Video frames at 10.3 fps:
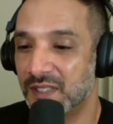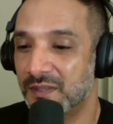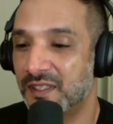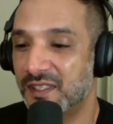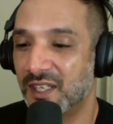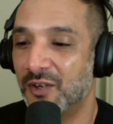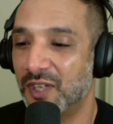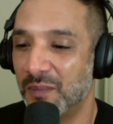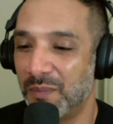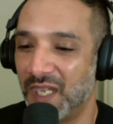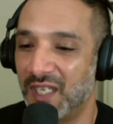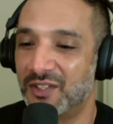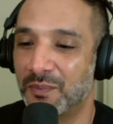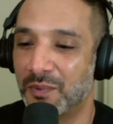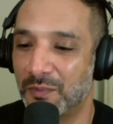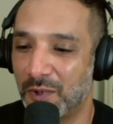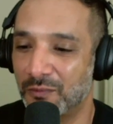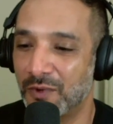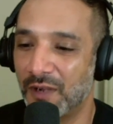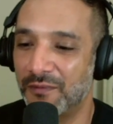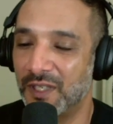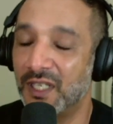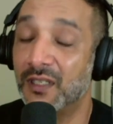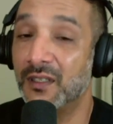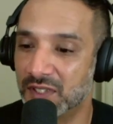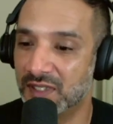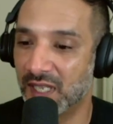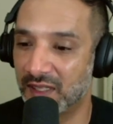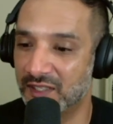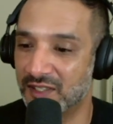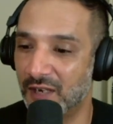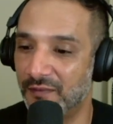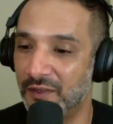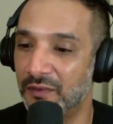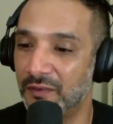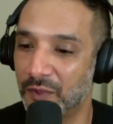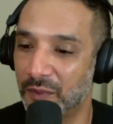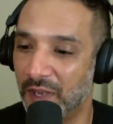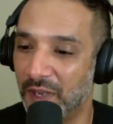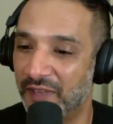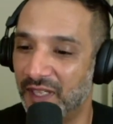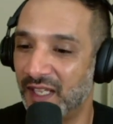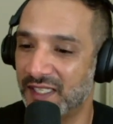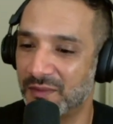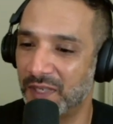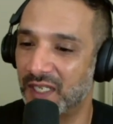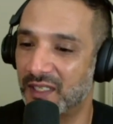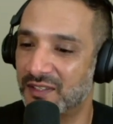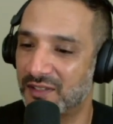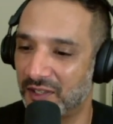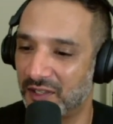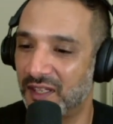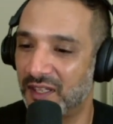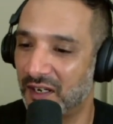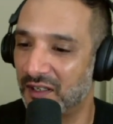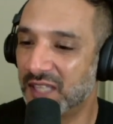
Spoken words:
It's because they don't get paid to promote raw feeding. Just had this combo with my vet last week. Started there.